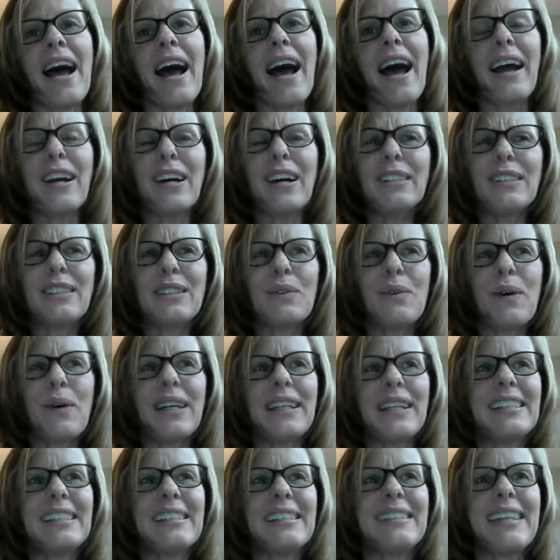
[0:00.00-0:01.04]
I also
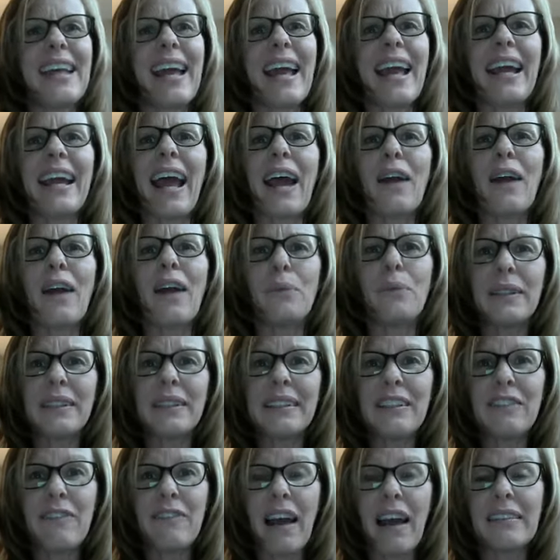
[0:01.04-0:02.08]
wanted to say I
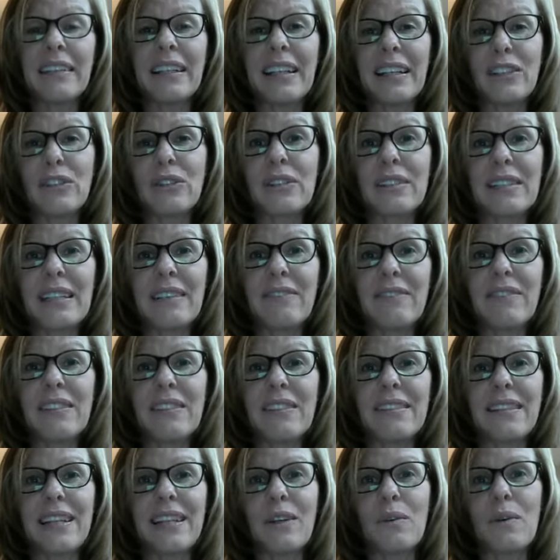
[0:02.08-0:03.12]
really found it interesting
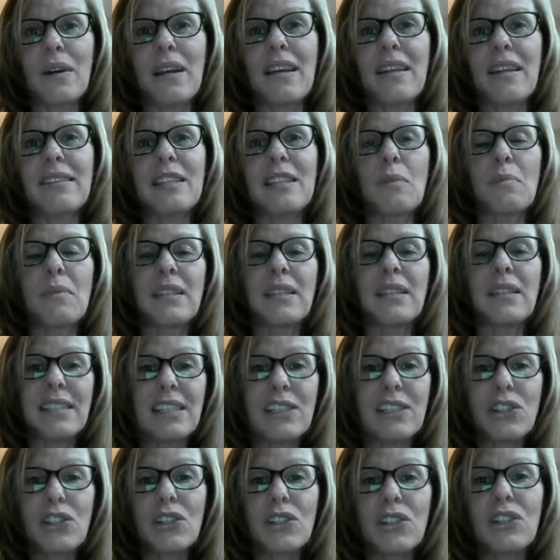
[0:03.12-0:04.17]
visiting with some of the
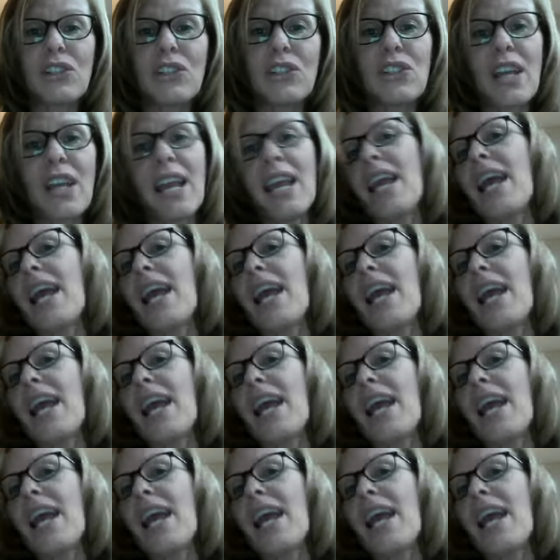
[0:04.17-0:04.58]
teachers